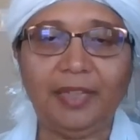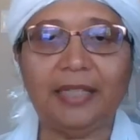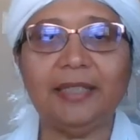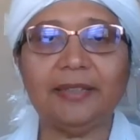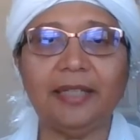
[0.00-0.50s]

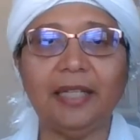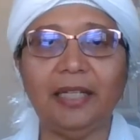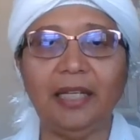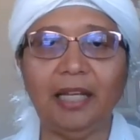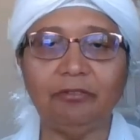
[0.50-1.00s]
they say
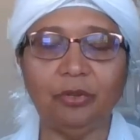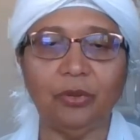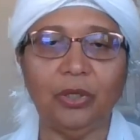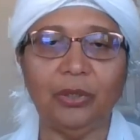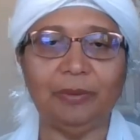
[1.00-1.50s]
love
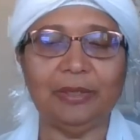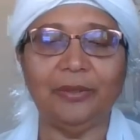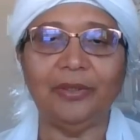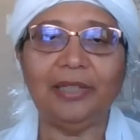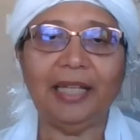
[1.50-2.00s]
God with
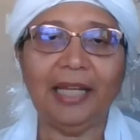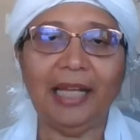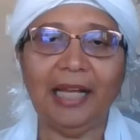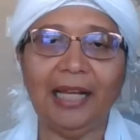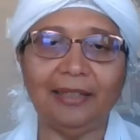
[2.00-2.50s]
all thy
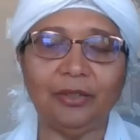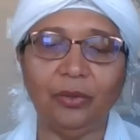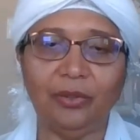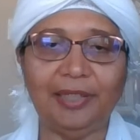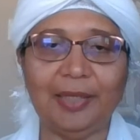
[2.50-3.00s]
heart,
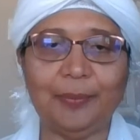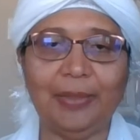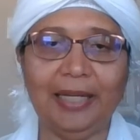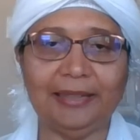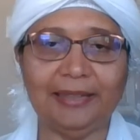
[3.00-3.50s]
all thy
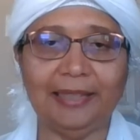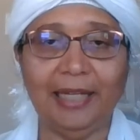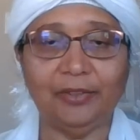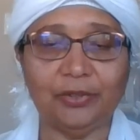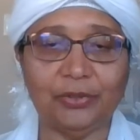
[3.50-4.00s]
might, and
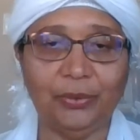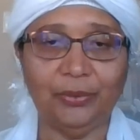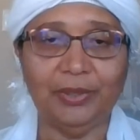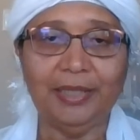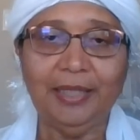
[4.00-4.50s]
thy
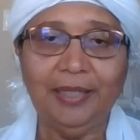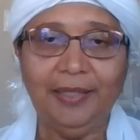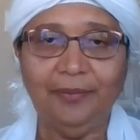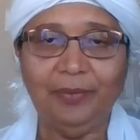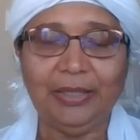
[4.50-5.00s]
soul,
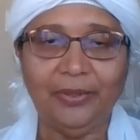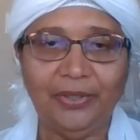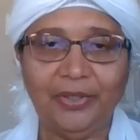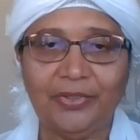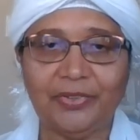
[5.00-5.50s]

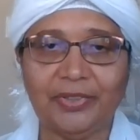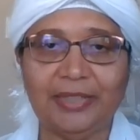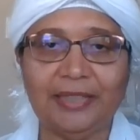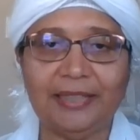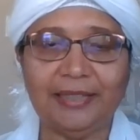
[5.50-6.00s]
because
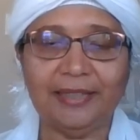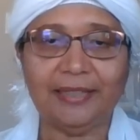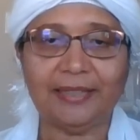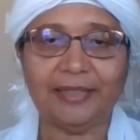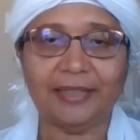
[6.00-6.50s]
this
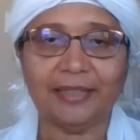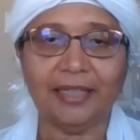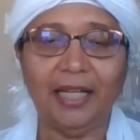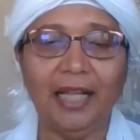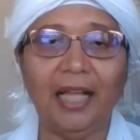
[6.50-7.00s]
is
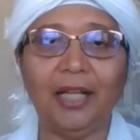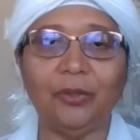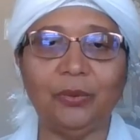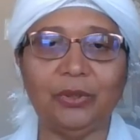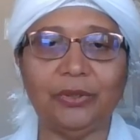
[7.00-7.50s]

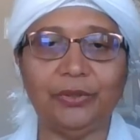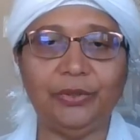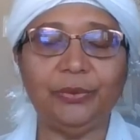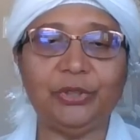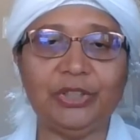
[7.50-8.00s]
how
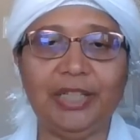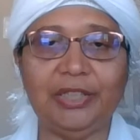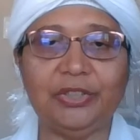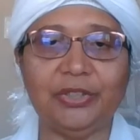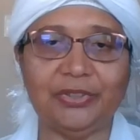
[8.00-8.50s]
you
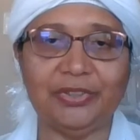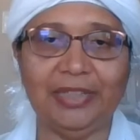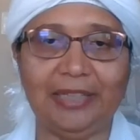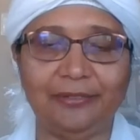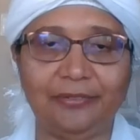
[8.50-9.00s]
change
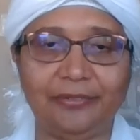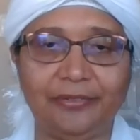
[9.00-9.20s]
yourself.